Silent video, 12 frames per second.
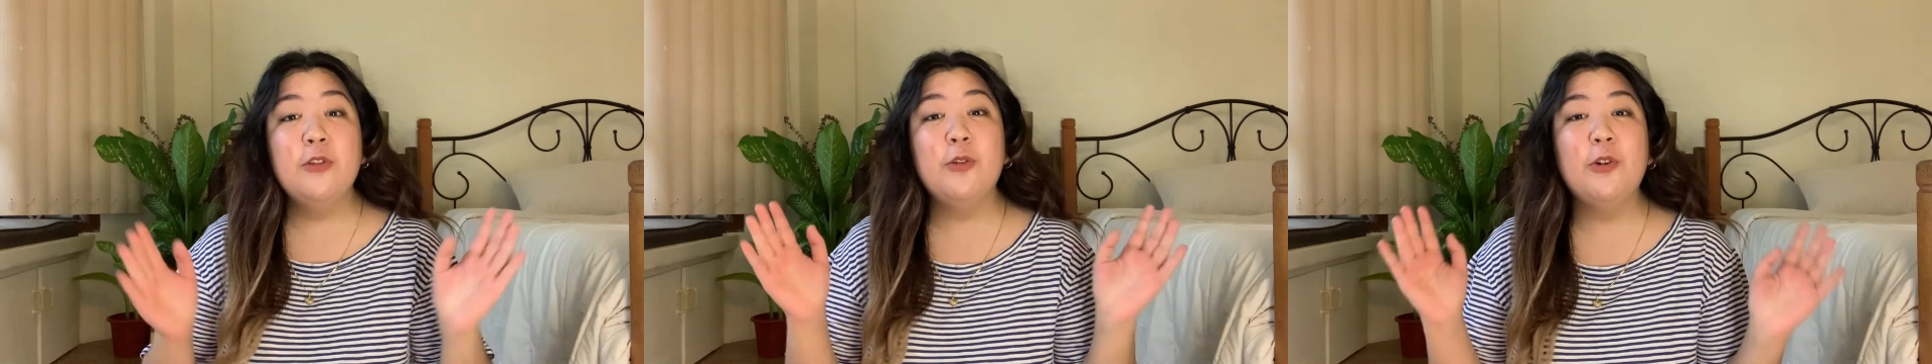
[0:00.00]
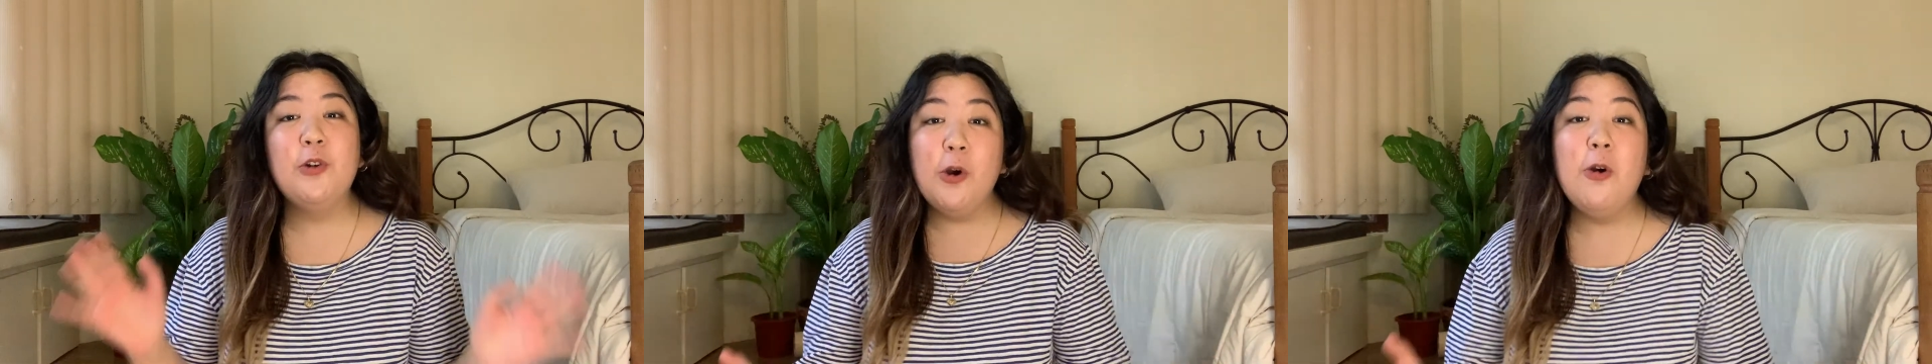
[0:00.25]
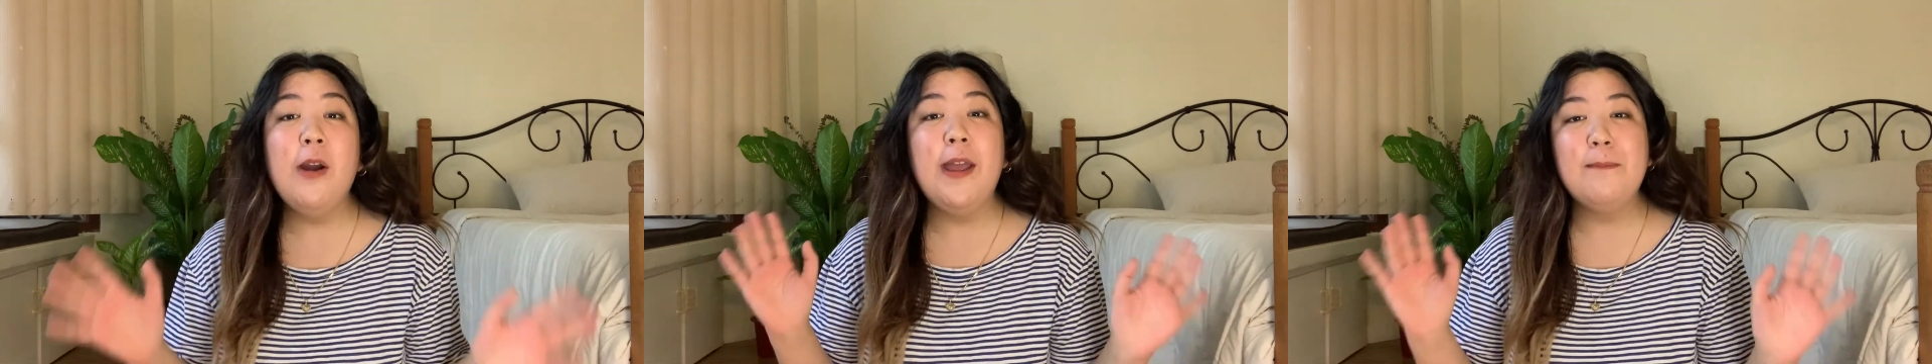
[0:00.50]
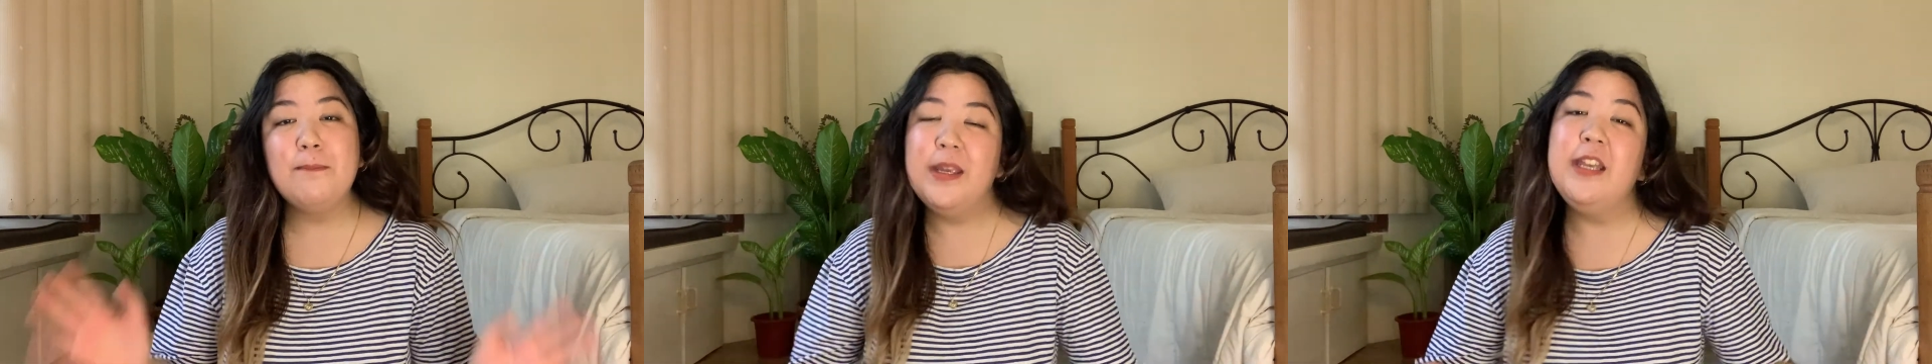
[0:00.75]
to go
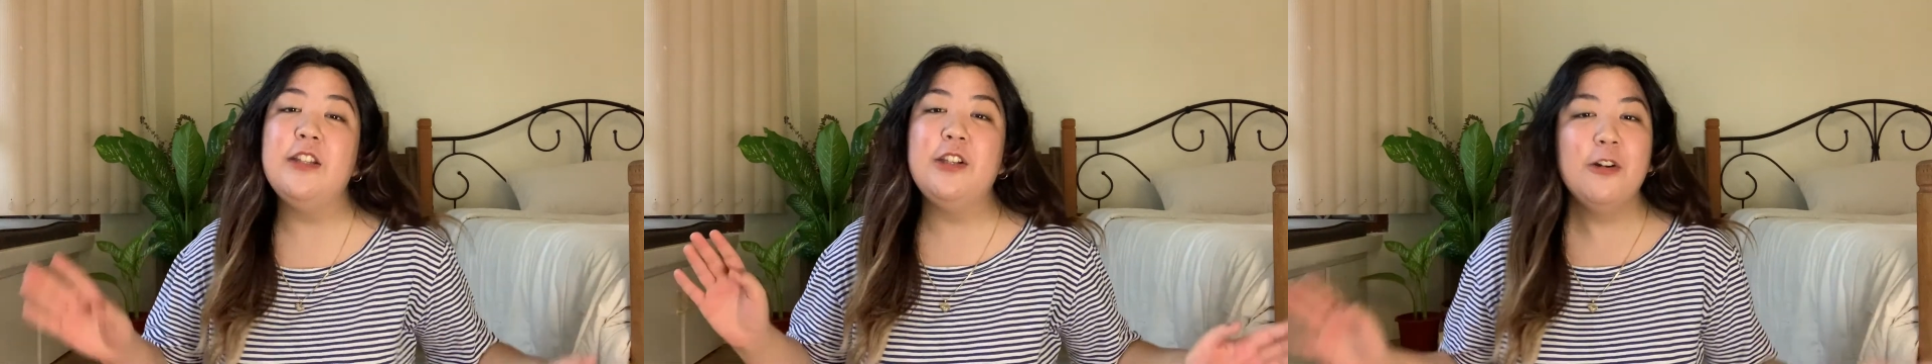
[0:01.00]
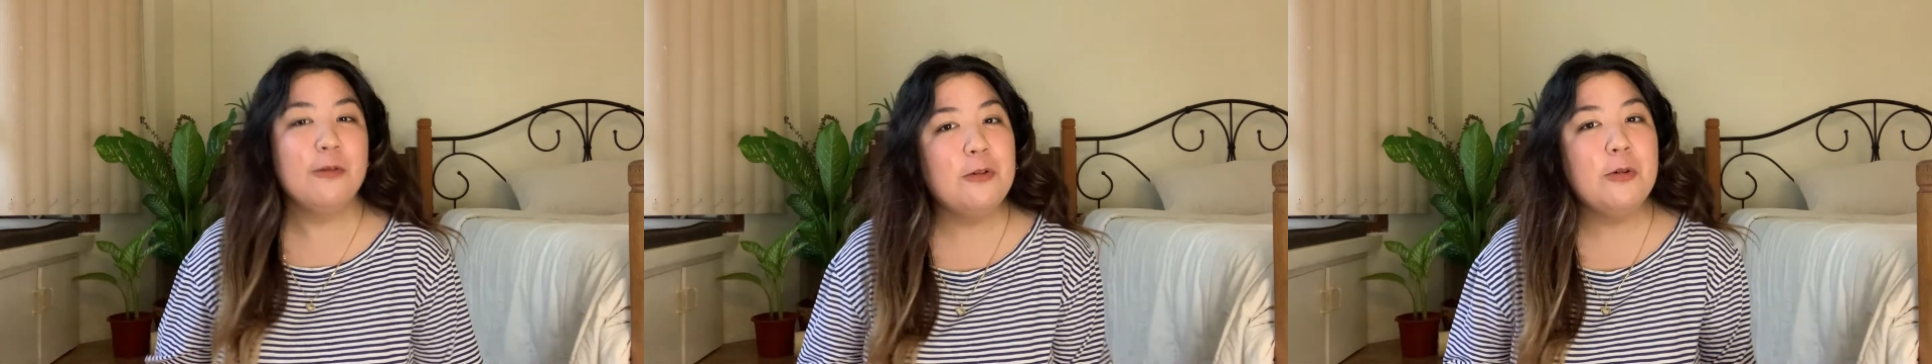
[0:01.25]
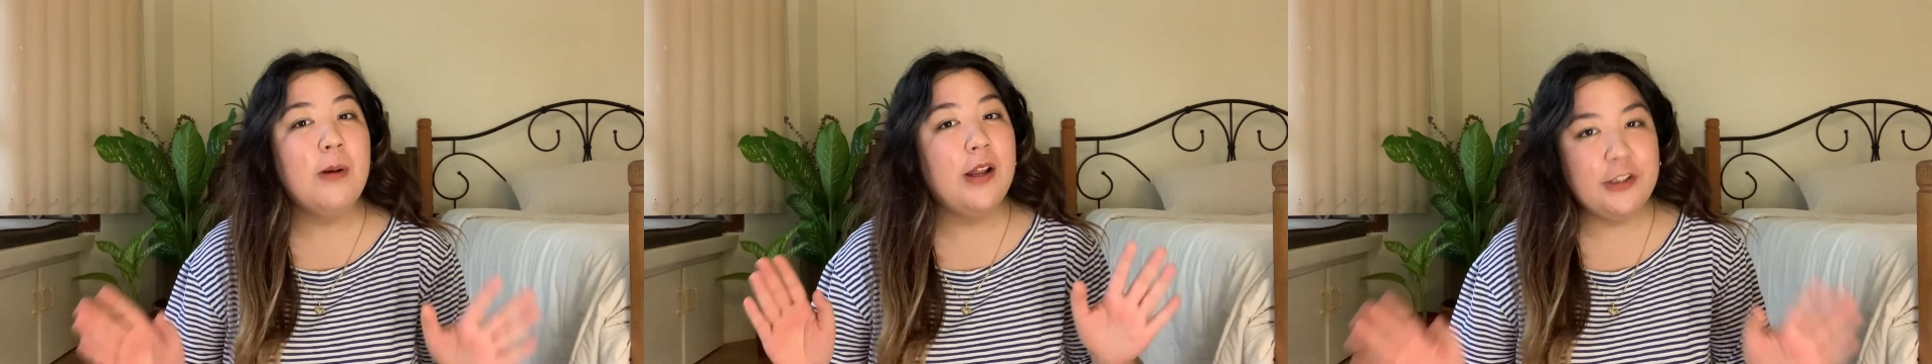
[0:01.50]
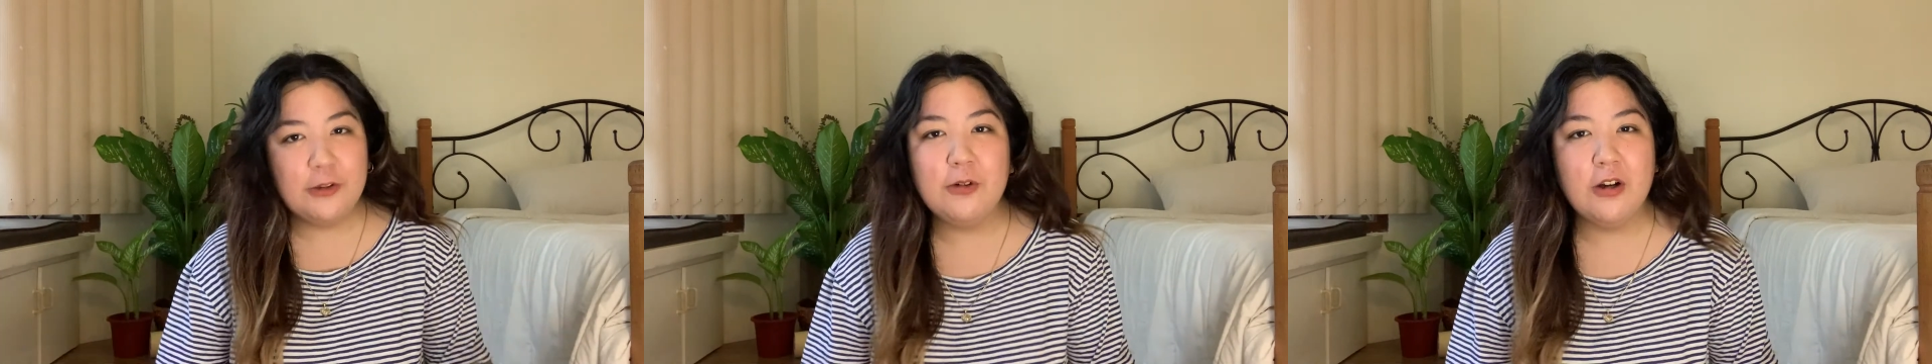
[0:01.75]
and paint your room
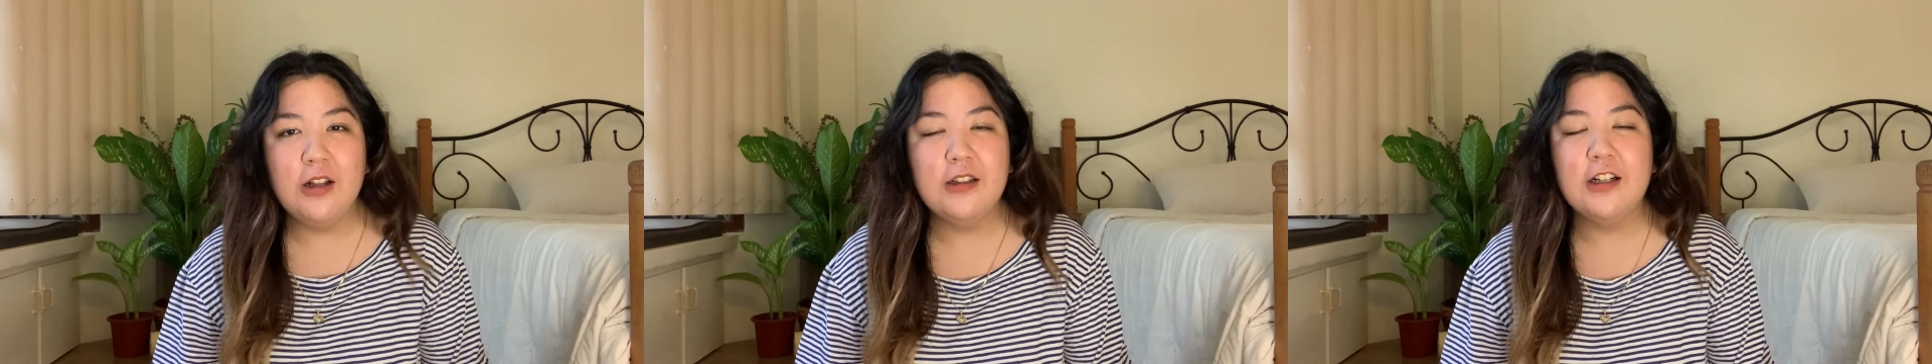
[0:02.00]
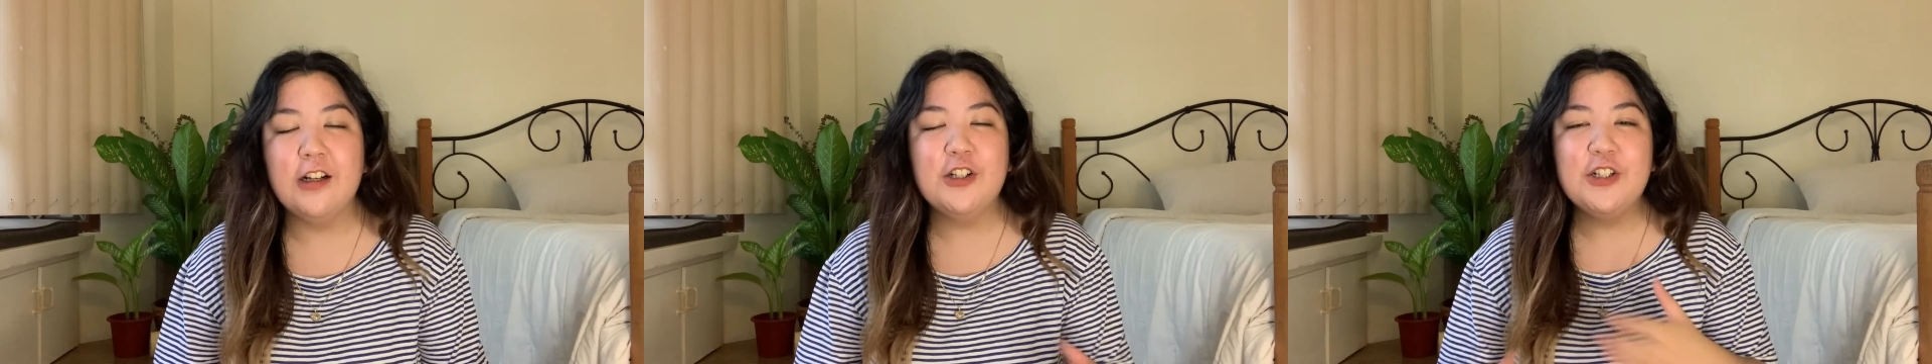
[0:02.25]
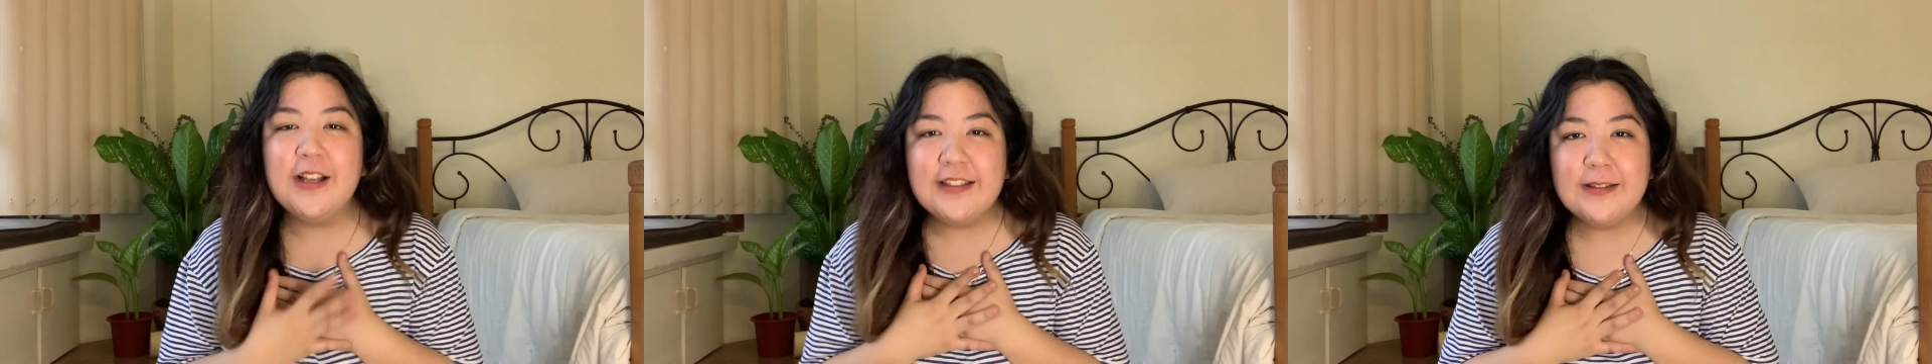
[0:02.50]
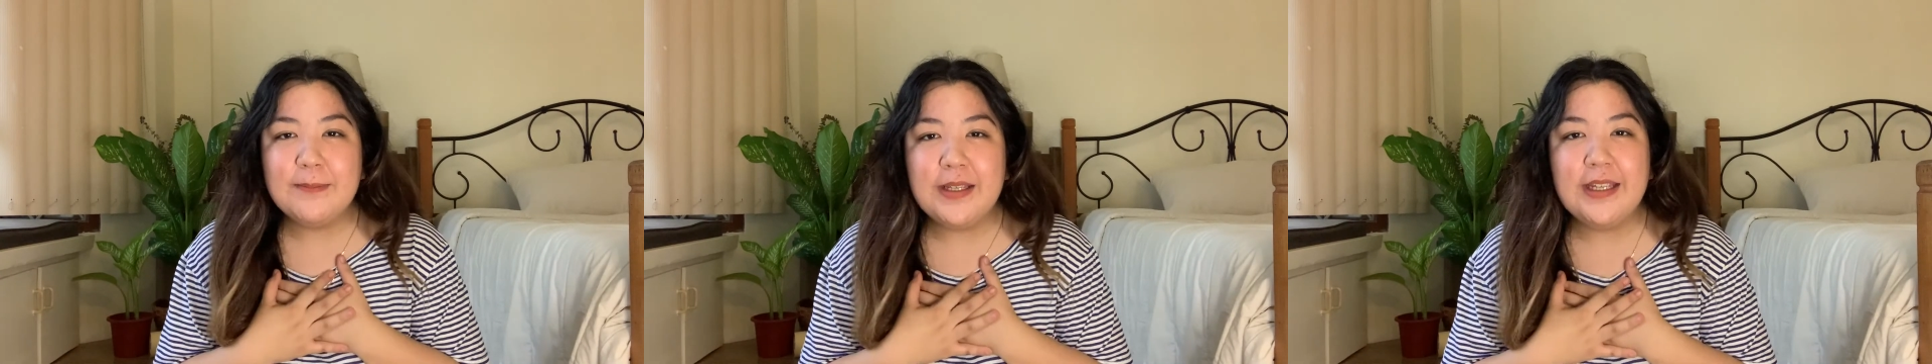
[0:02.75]
a new color.
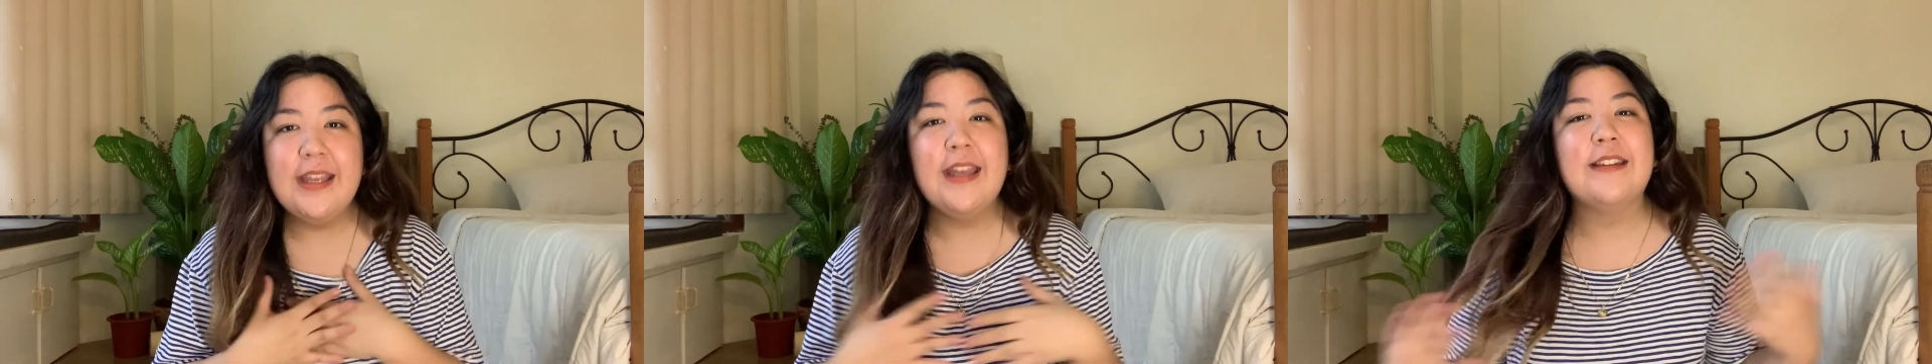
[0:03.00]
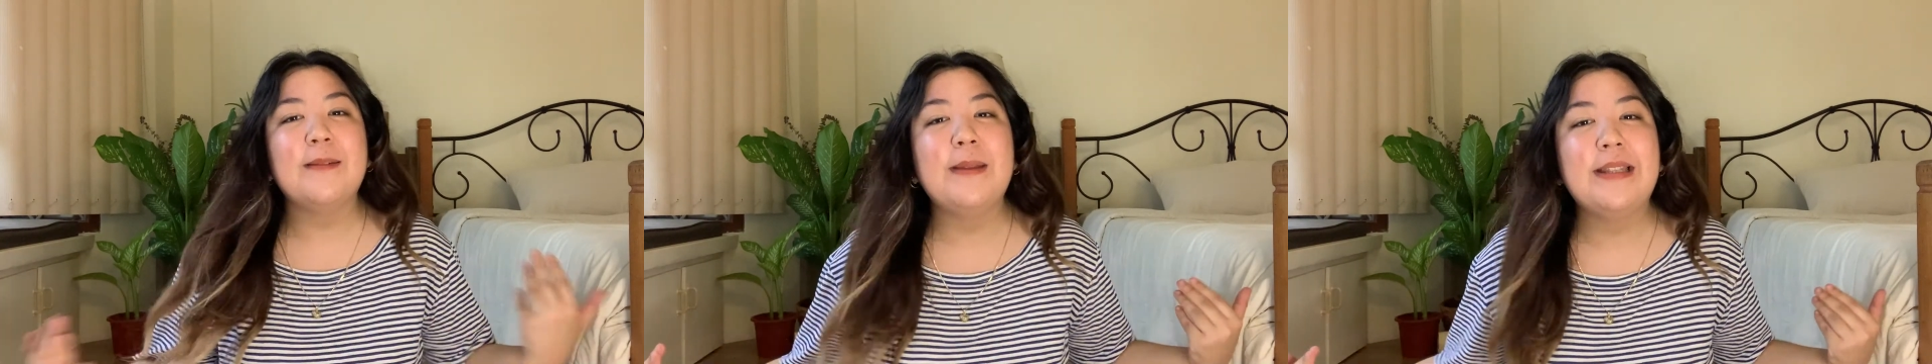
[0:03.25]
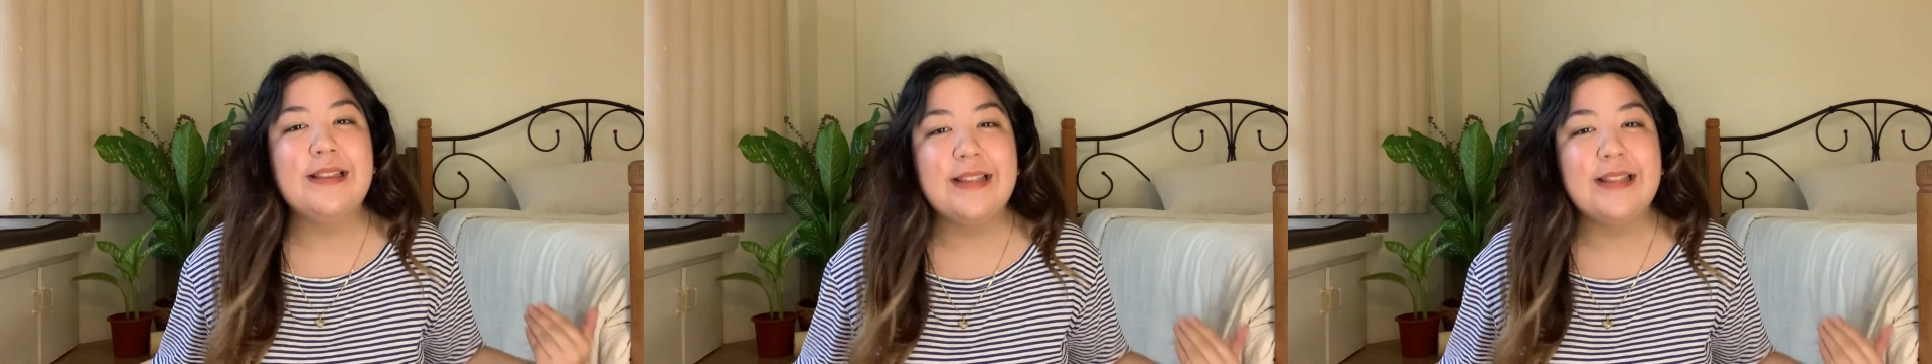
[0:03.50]
Trust me, it's been